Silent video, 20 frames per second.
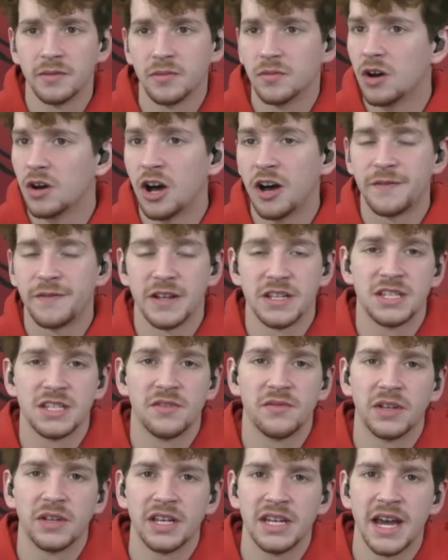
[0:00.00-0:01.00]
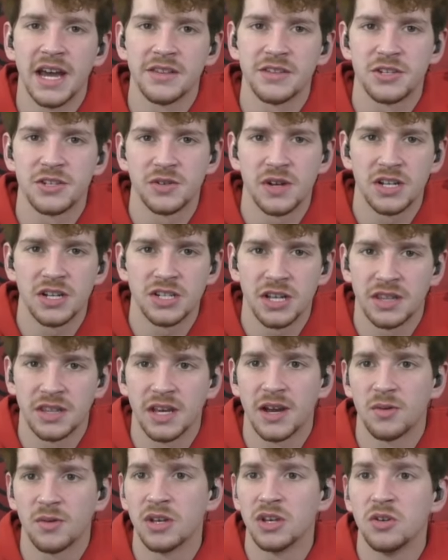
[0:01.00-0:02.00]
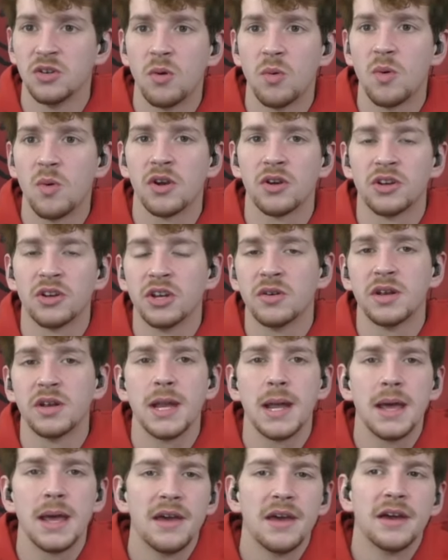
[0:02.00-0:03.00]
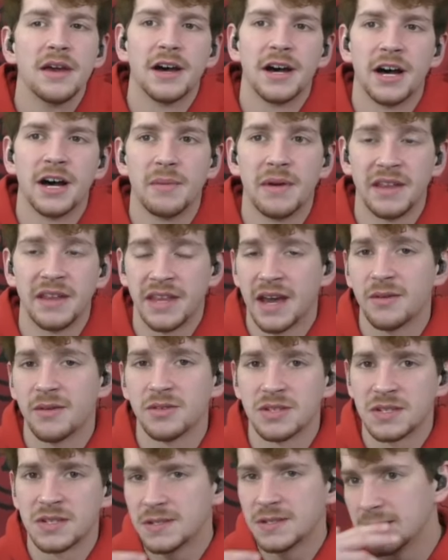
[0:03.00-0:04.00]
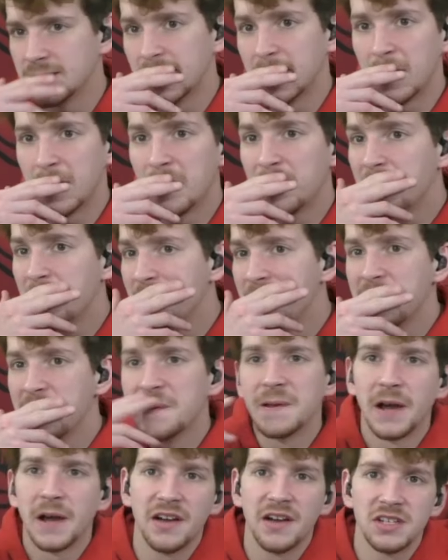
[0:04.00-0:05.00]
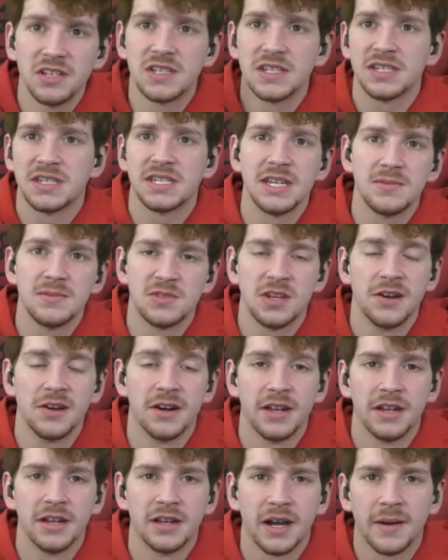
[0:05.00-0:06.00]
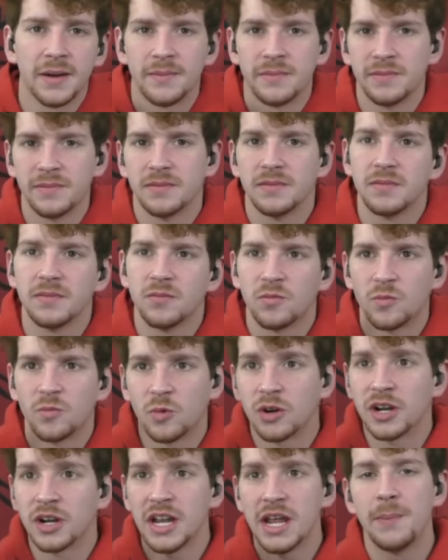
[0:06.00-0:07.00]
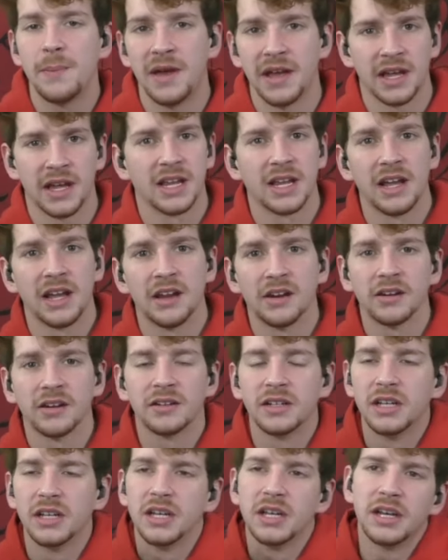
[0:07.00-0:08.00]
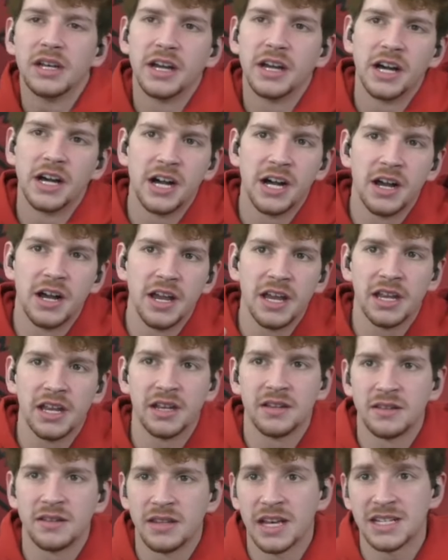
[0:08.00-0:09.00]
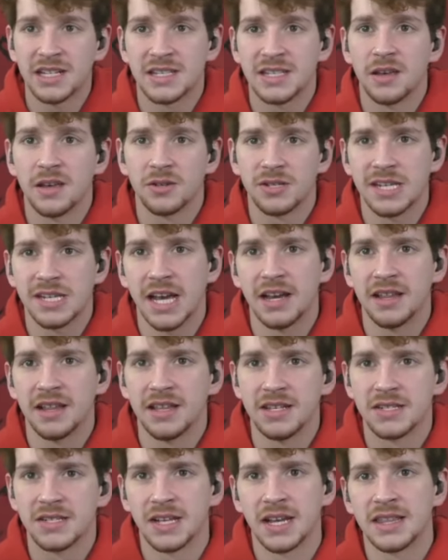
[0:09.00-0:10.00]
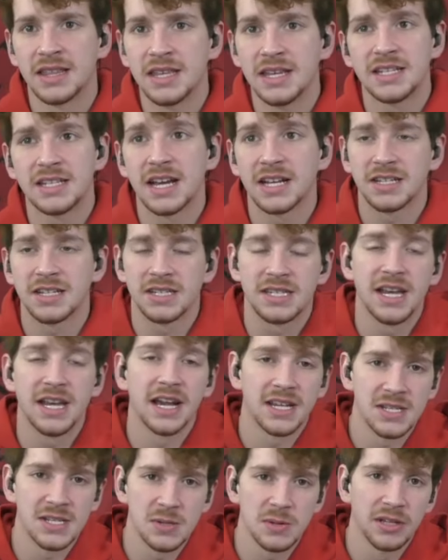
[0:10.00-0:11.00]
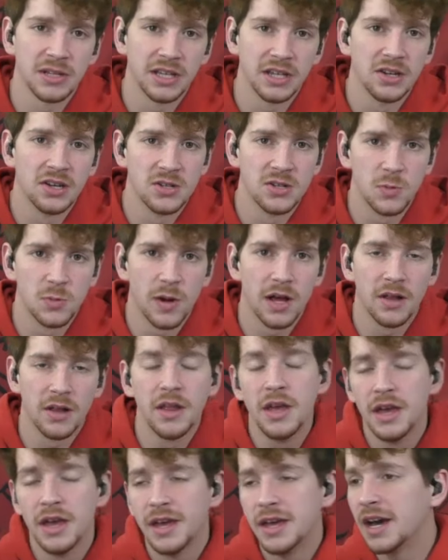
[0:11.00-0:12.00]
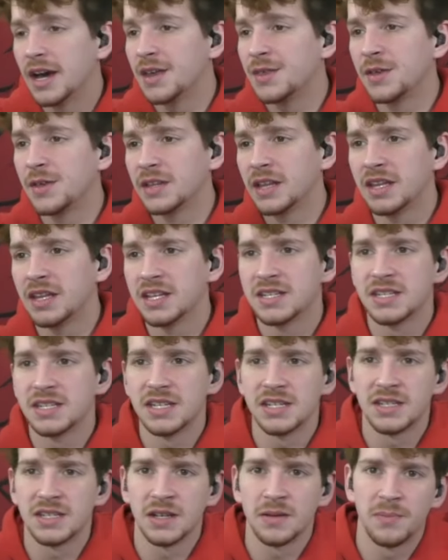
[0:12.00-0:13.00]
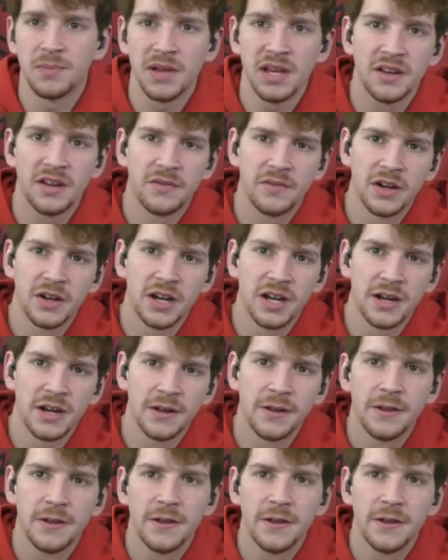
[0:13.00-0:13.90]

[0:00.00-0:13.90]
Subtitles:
Offensively down the stretch, I thought we knew what we were doing. And that was, obviously this team's good. We're nitpicking here. And that's the other side of this. I think Texas Tech is really good as well. I think that this is a bit of a